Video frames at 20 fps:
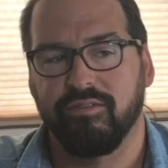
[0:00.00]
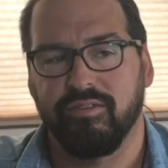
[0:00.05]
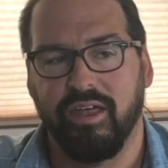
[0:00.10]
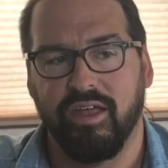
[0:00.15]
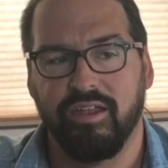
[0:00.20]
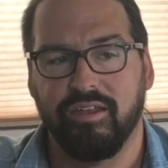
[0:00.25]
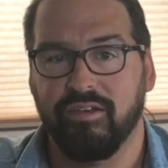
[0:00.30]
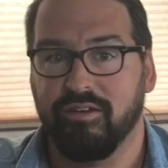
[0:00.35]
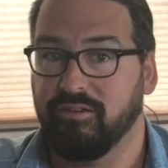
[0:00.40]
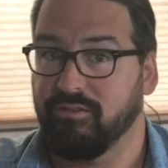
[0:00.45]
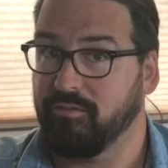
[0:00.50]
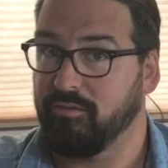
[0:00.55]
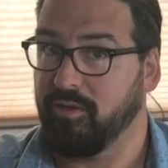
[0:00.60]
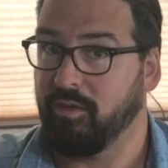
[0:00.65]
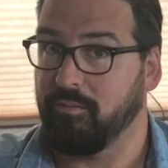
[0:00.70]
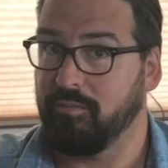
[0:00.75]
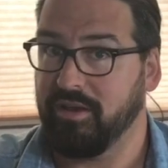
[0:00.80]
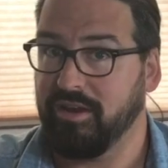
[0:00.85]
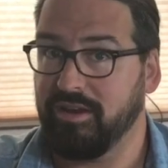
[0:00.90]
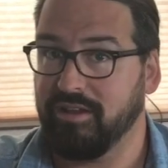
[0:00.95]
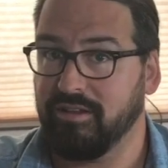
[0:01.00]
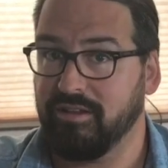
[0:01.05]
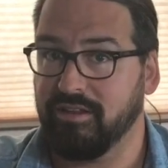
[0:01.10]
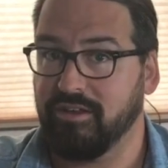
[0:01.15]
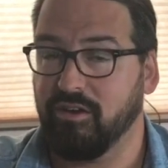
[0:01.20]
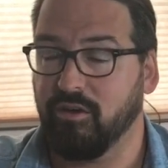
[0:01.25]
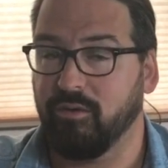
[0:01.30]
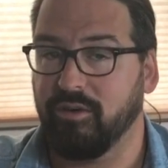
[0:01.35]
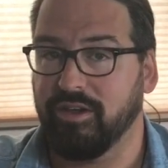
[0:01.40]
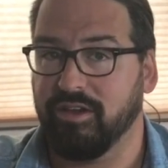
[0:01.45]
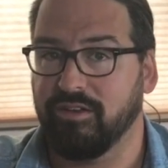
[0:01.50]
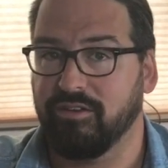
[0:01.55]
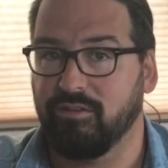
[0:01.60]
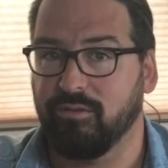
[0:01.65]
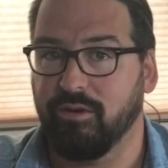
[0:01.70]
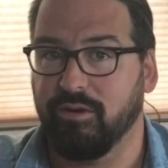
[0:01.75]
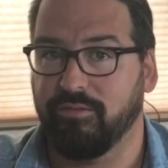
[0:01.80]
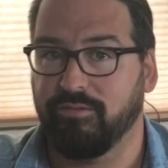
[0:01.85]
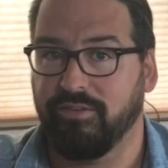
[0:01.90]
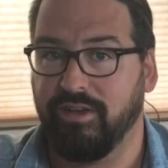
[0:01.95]
Then immediately going
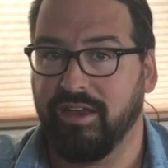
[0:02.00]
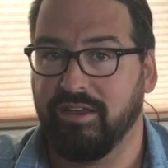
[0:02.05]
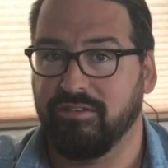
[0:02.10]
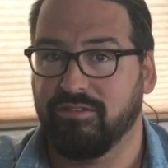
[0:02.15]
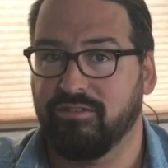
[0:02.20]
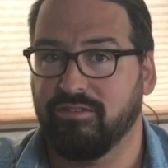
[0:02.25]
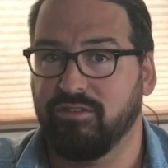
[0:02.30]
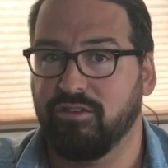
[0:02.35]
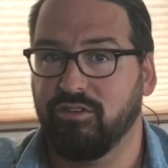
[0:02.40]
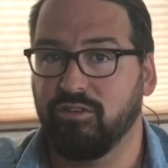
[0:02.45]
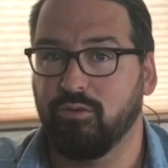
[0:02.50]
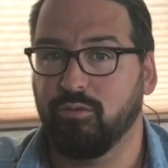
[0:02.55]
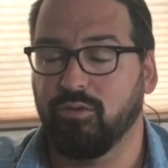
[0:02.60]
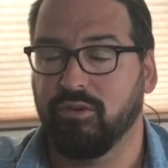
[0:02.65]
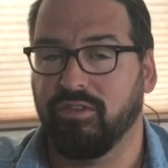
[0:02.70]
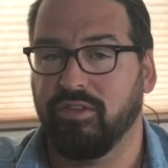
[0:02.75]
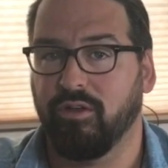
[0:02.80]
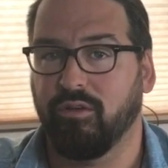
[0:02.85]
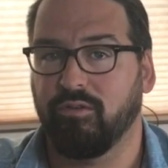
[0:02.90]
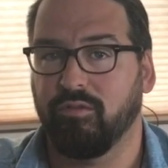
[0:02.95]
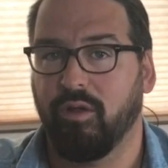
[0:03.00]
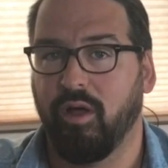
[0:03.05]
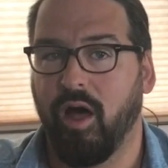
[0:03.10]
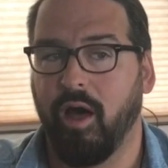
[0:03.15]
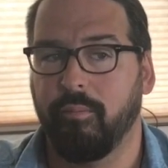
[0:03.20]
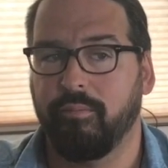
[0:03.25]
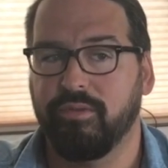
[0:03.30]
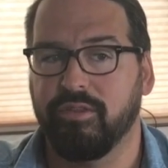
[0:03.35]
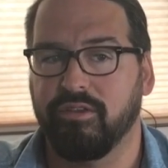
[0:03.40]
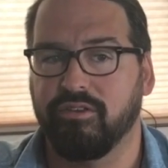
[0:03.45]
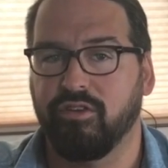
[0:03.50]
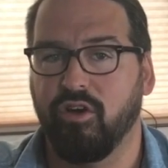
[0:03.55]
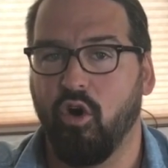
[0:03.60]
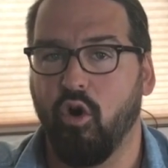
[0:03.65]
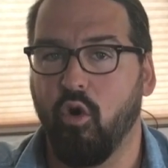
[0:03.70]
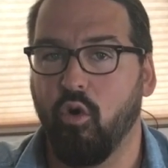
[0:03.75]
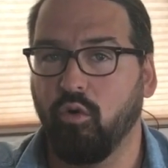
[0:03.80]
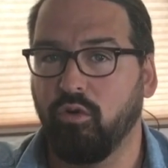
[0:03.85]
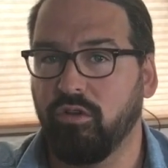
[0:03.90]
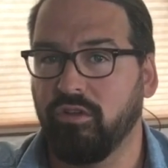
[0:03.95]
into a phase two where they'll up the
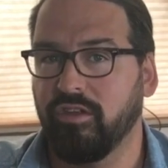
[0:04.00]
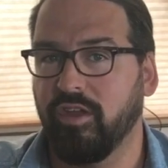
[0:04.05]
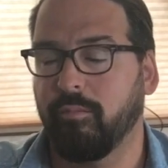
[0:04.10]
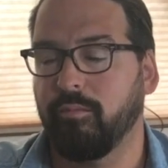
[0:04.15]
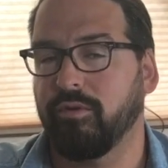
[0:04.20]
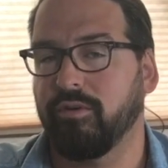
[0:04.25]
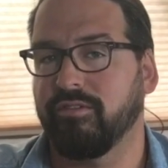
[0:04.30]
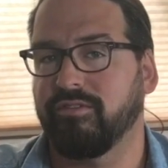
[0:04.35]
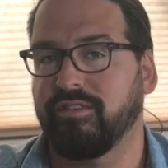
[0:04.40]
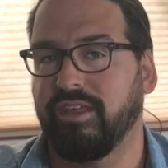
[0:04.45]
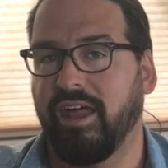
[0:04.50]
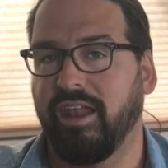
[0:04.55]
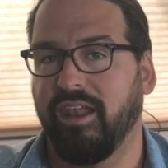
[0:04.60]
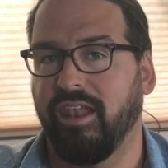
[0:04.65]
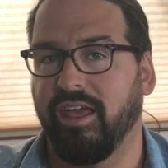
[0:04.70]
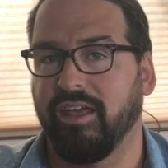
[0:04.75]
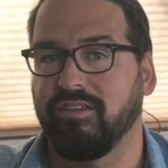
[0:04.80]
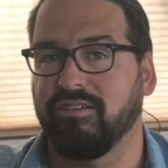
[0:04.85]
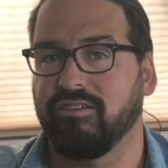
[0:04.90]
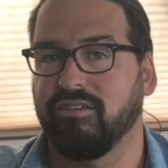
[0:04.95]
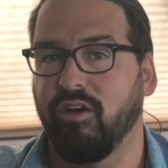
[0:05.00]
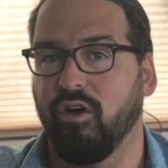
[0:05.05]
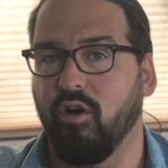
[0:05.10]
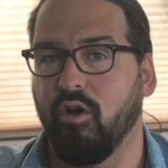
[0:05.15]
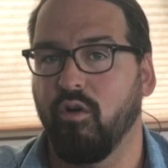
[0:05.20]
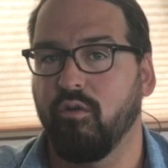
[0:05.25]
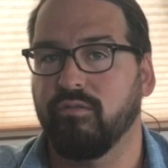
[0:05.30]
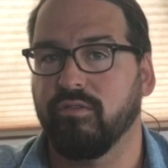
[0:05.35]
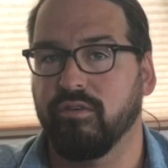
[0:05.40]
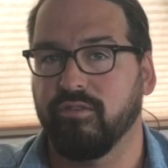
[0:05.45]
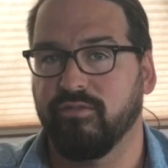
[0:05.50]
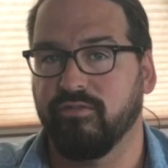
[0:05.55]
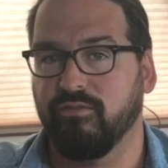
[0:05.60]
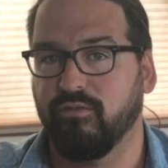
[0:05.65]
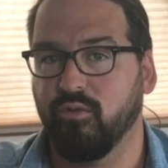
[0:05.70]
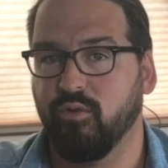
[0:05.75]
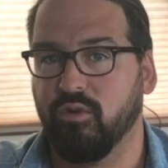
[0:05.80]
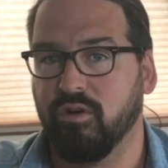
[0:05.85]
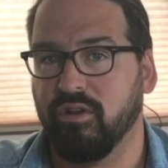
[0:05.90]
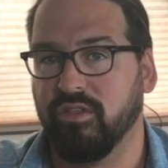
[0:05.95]
total number of satellites to over
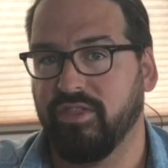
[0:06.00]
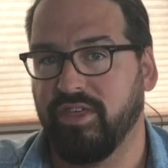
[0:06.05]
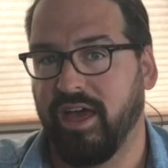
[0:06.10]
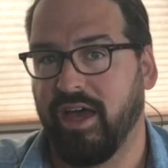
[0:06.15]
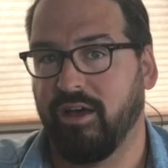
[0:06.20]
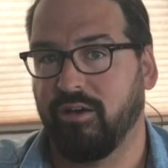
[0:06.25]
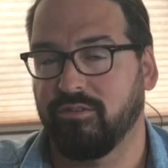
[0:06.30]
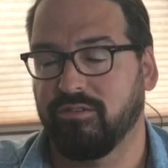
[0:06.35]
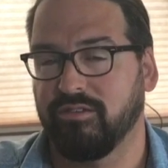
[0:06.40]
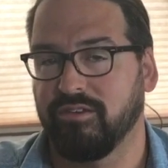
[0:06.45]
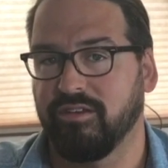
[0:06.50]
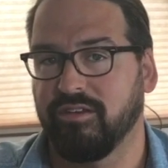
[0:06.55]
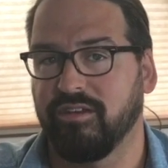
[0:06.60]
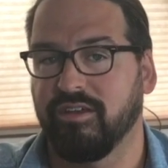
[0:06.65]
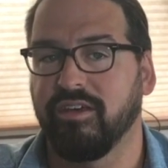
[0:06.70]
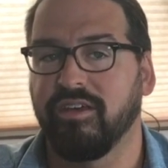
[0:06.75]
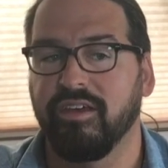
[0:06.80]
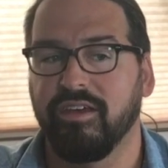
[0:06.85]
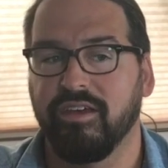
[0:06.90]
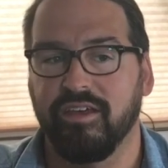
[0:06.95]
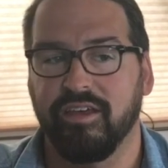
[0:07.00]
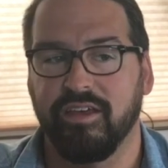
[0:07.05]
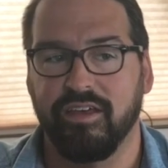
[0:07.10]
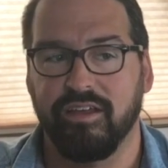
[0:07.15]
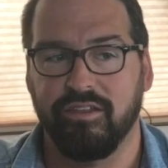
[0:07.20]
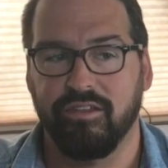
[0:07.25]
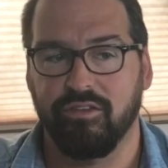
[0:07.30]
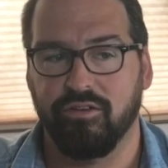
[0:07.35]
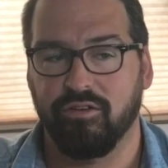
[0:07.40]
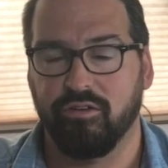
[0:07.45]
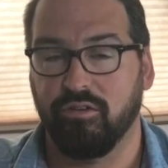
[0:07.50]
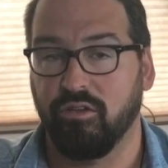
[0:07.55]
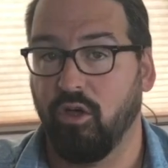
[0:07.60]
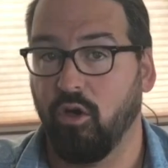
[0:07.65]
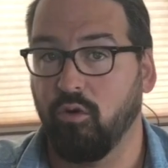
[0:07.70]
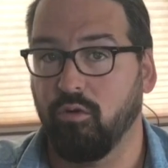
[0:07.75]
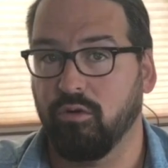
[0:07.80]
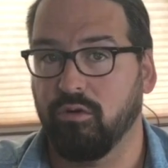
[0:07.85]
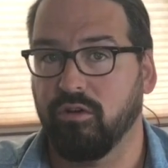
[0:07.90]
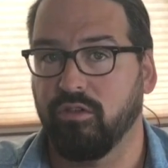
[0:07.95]
4,000 in their
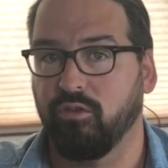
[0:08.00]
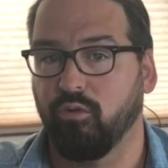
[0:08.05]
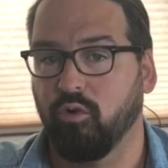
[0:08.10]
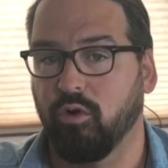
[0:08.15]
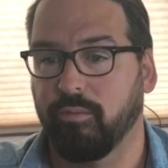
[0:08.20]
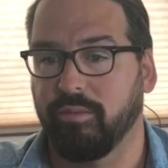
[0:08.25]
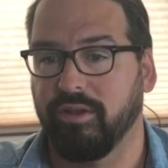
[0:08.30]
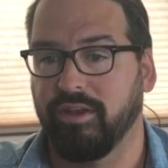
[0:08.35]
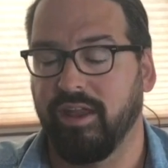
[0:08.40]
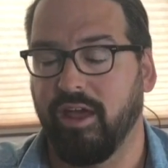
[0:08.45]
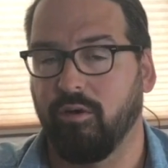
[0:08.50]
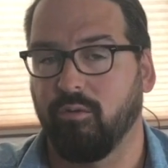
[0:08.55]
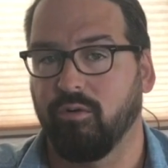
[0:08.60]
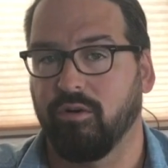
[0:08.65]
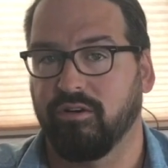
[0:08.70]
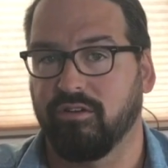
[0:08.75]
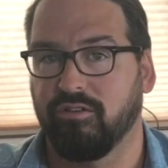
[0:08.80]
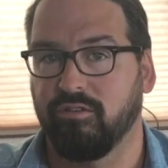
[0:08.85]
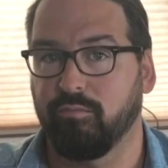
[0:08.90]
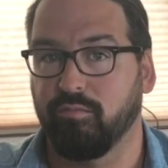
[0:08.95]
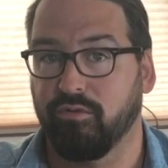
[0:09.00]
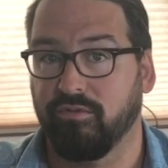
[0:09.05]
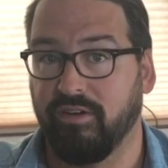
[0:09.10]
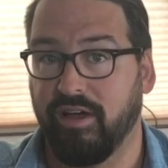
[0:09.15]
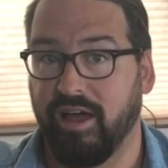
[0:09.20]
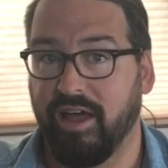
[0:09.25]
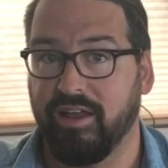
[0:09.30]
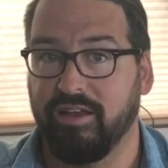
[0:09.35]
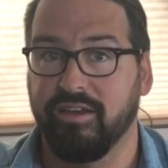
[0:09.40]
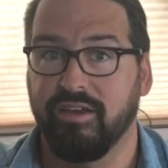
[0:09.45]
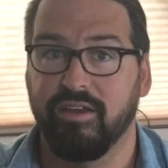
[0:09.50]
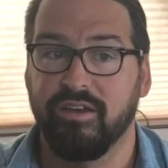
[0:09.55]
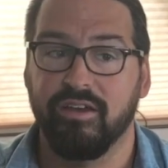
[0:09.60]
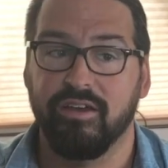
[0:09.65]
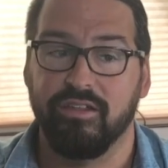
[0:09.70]
low Earth orbit network to provide,